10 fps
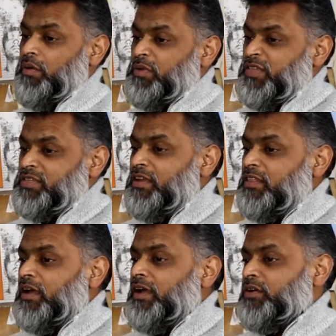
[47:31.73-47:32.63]
If there's
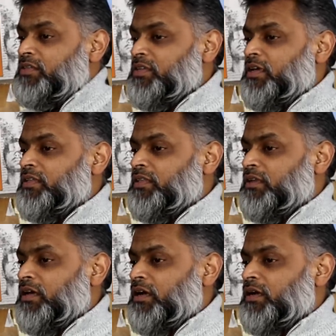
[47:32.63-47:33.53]
anything I could say, then
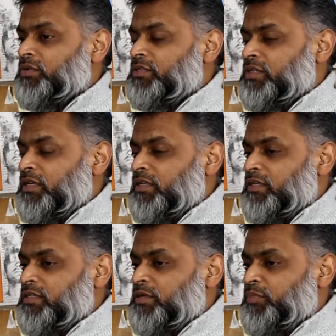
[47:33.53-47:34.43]
I would say that
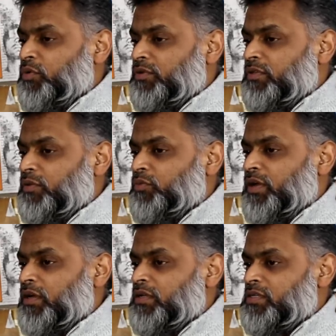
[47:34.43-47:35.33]
it's important that we
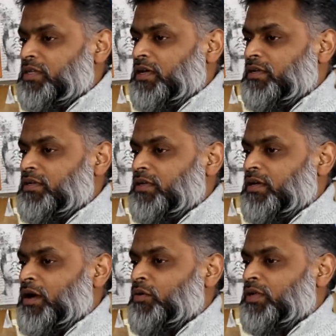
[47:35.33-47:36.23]
understand
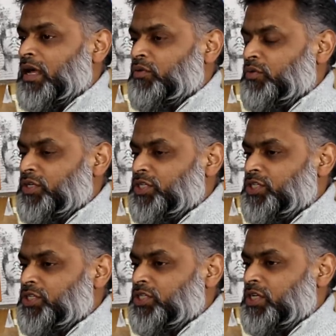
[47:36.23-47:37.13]
our
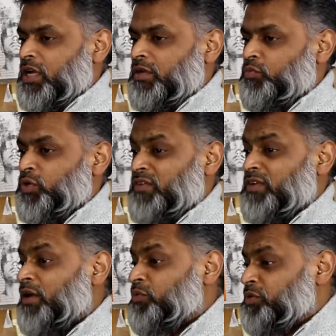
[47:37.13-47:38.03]
language and whatever
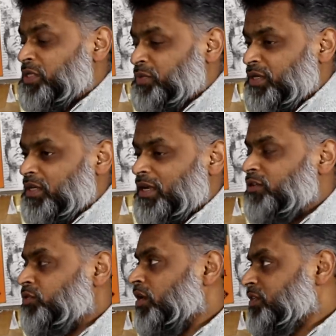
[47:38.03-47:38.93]
language we're speaking and how
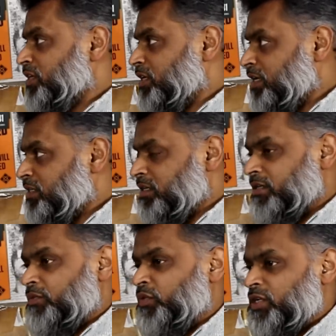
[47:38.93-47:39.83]
to articulate it,
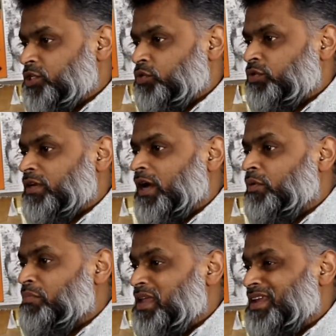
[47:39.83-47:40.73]
that we ensure that our
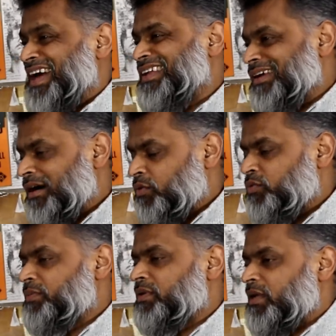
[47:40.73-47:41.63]
men and our
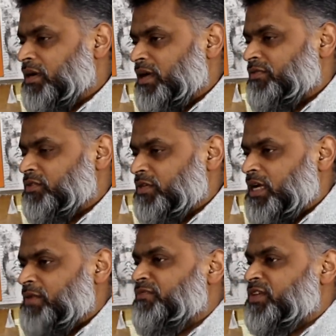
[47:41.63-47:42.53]
women, I have to
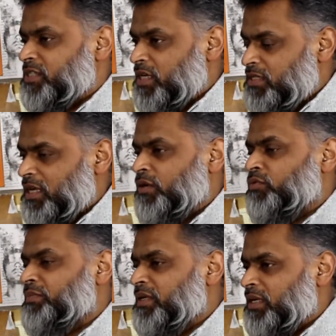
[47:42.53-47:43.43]
emphasize our
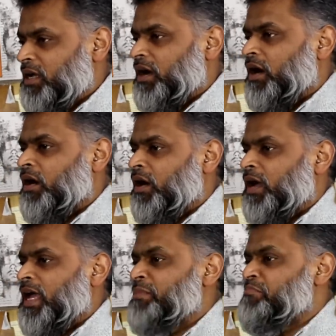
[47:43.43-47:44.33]
women, are
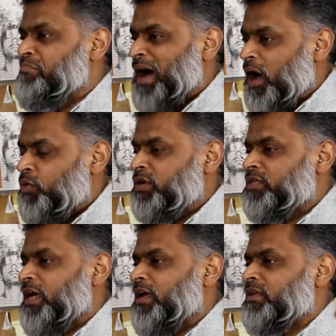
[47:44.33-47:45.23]
empowered
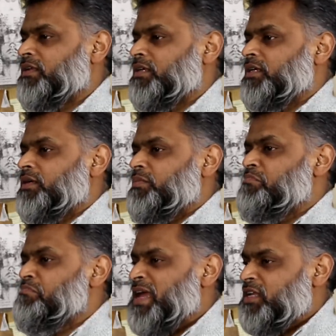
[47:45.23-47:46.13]
and
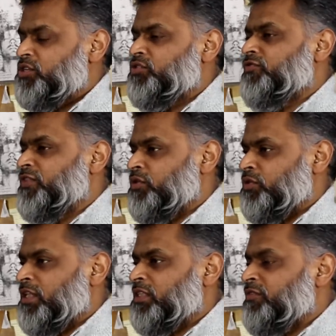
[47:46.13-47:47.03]
made to feel
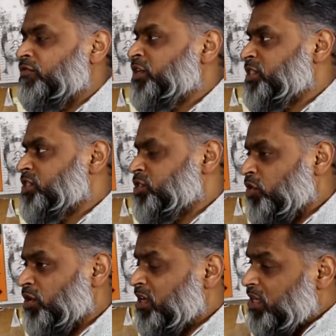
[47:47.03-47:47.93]
that their voice is
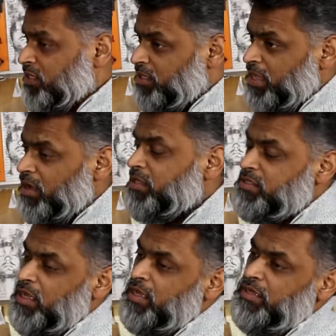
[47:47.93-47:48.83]
strong. They are the
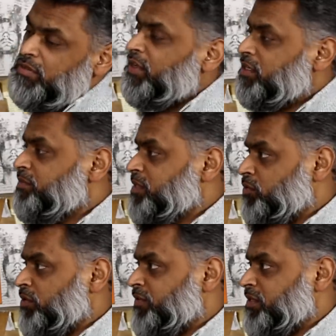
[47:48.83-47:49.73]
silent victims in
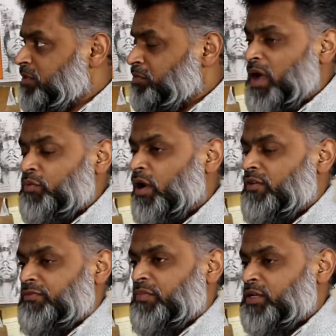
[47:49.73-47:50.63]
all of this. My
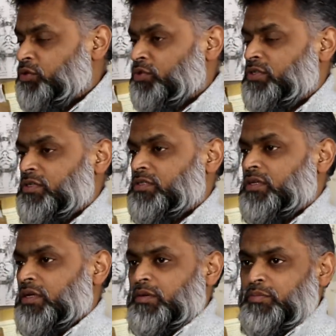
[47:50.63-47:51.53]
wife, my daughters,
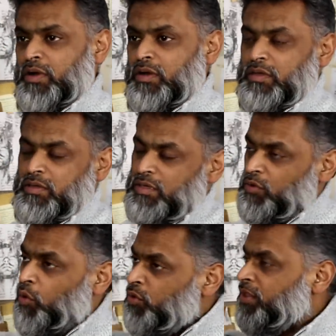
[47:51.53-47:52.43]

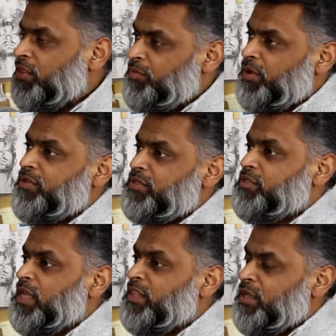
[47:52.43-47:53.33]
all the other brothers
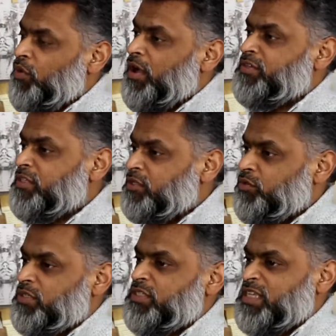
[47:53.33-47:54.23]
and their wives and their
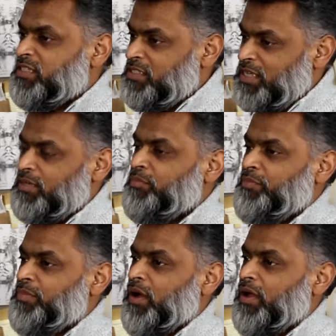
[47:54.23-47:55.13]
daughters, they sat
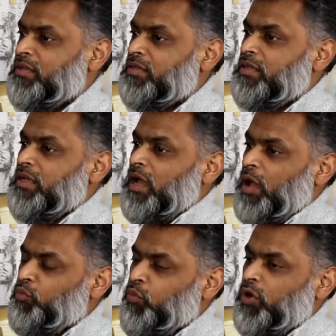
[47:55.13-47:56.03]
behind
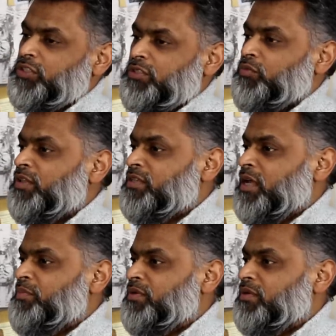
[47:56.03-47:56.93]
and watched while this
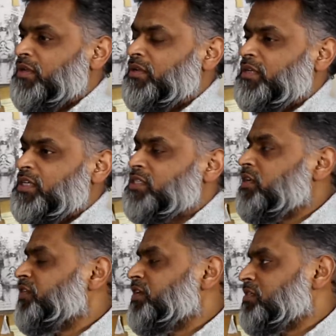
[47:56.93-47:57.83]
happened and
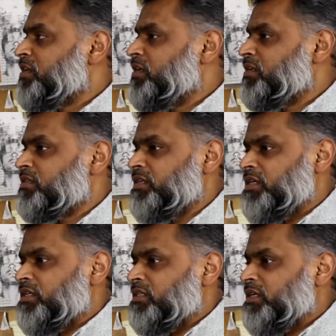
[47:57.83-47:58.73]
suffered in silence.
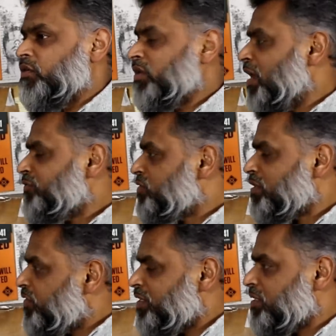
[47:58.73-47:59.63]
They don't have to
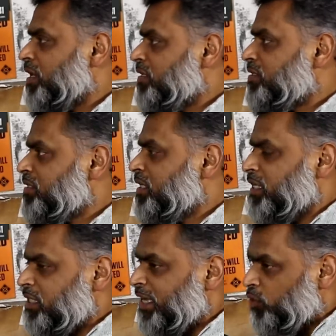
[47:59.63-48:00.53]
suffer in silence.
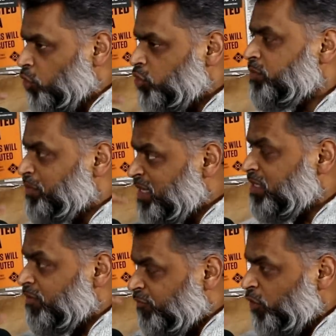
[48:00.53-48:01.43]
They could be
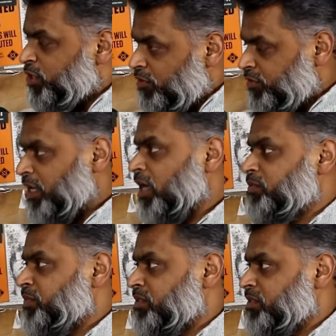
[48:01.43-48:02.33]
the voice of their
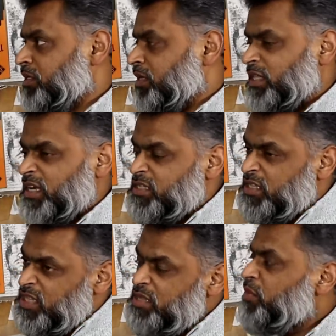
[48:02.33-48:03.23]
husbands. That is
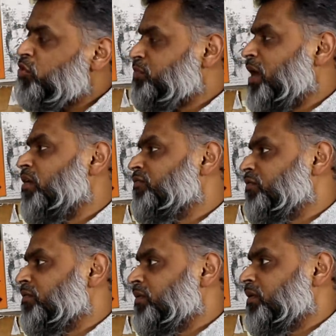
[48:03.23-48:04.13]
the most powerful
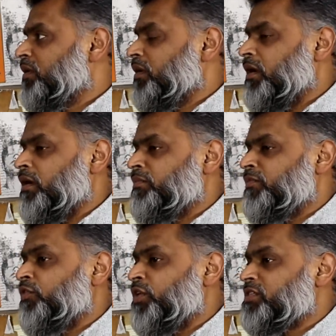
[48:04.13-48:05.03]

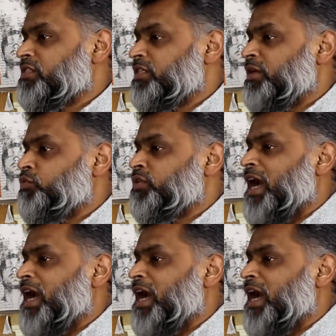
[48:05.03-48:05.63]
voice that would